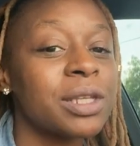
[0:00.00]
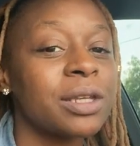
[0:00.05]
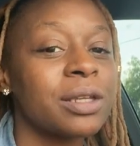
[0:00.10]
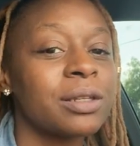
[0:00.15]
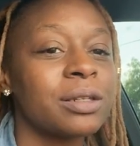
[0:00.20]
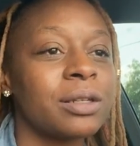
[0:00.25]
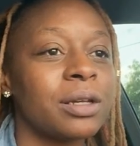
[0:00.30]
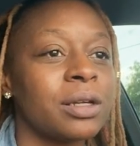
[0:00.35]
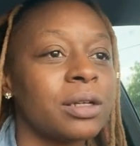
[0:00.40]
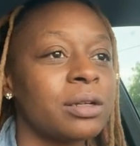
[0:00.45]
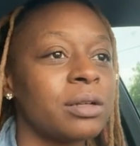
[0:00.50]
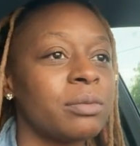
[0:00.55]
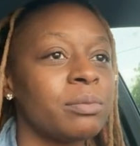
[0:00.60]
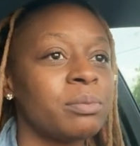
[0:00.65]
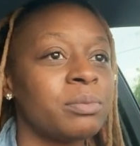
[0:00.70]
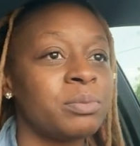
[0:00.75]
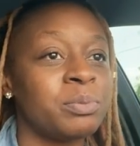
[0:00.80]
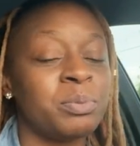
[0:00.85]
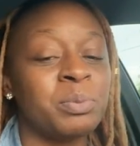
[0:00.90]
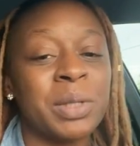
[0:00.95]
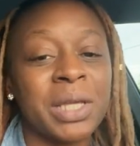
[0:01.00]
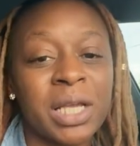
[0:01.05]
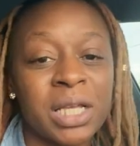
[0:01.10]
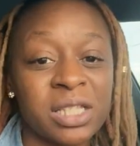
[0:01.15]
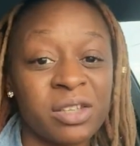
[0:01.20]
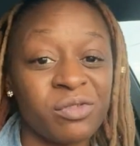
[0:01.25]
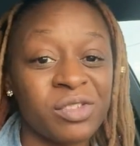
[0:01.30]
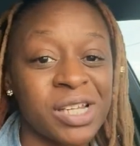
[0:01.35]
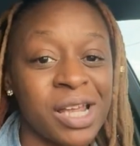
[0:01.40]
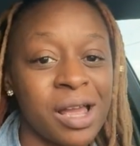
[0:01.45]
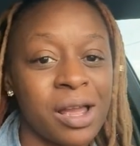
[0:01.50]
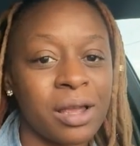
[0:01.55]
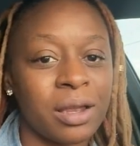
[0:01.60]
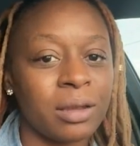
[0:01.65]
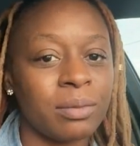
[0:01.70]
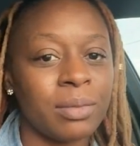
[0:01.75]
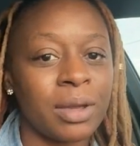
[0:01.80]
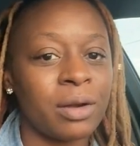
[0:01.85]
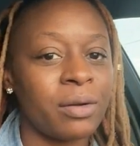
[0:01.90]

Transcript: it because of time.